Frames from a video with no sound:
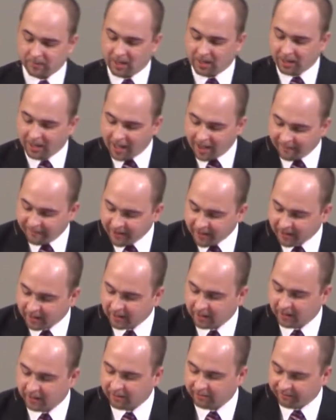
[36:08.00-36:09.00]

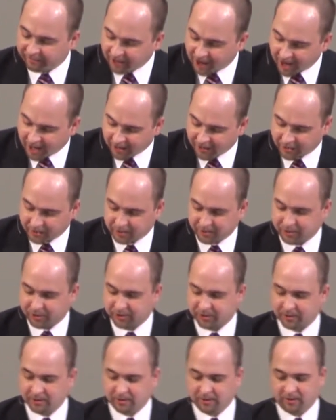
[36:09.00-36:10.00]
Loving
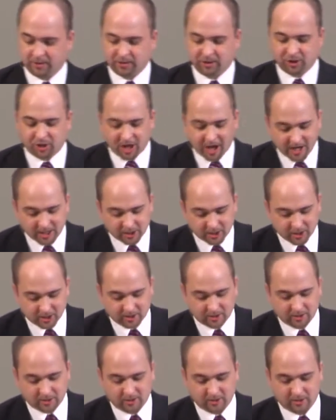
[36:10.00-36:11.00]
fathers
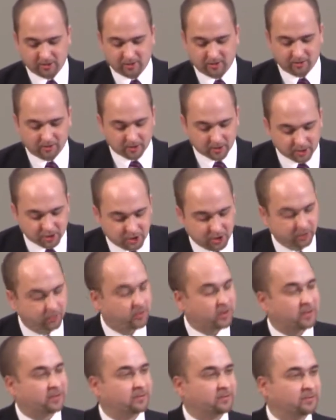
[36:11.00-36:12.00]
chasten their
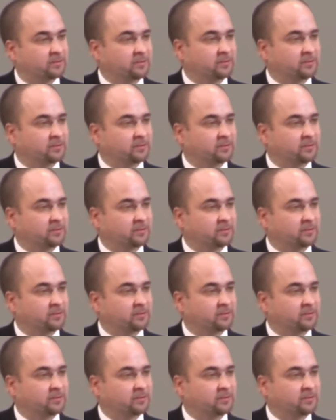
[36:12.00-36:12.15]
children.